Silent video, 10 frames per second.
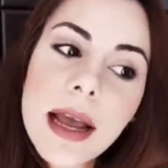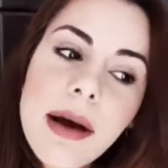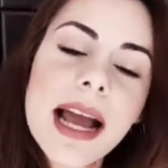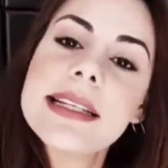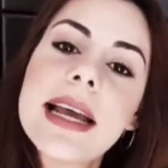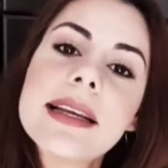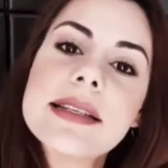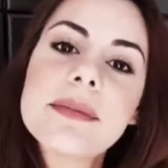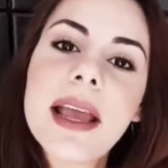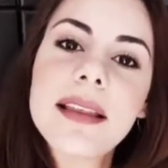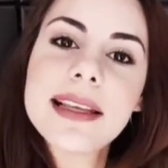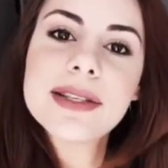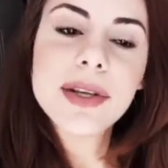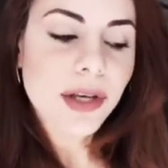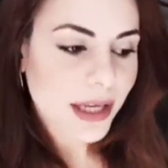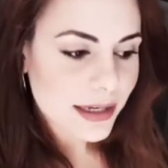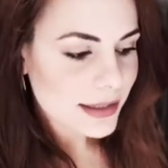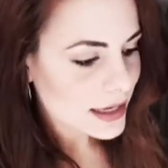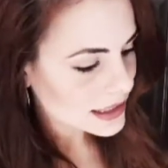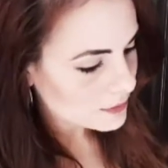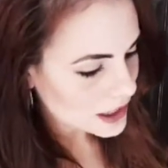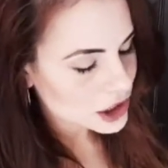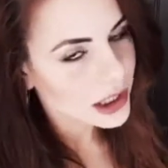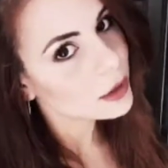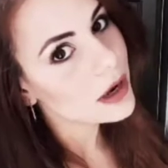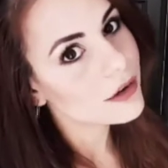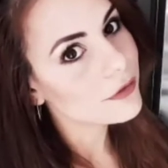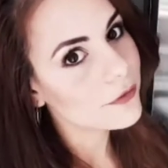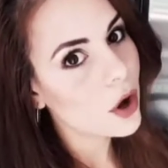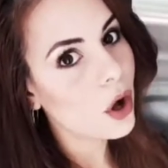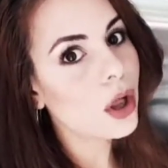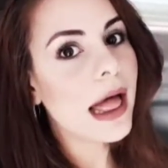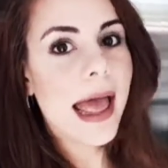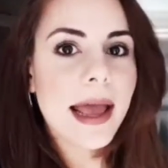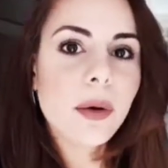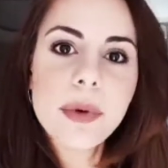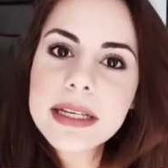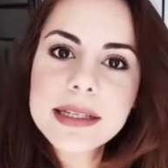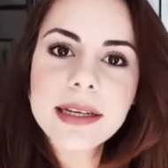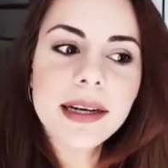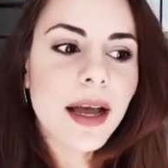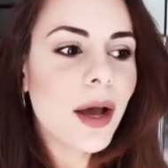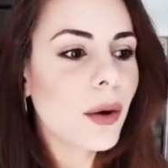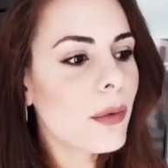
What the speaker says: Now, I tend to make these cookies, especially around fall and winter,